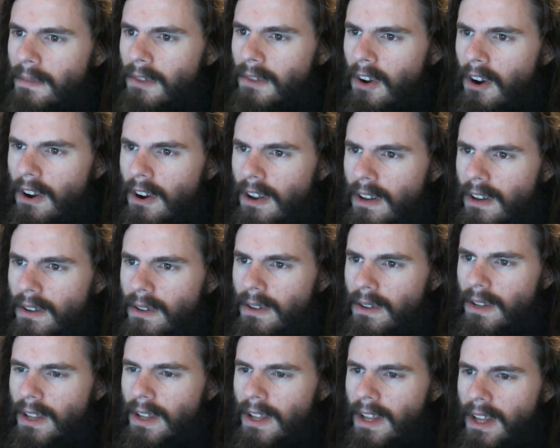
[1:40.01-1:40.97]

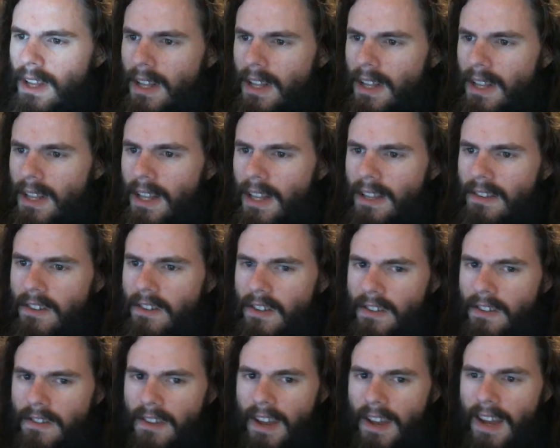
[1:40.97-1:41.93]
article, let's
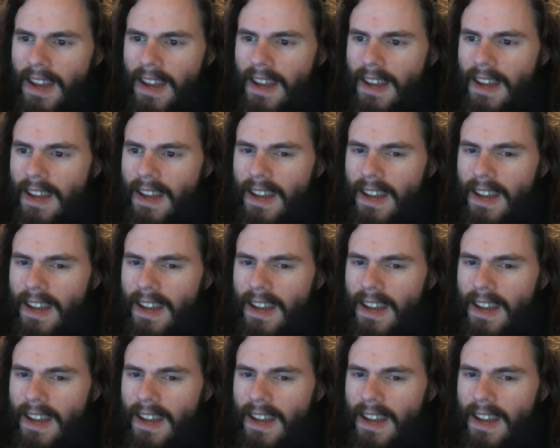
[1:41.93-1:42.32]
just say,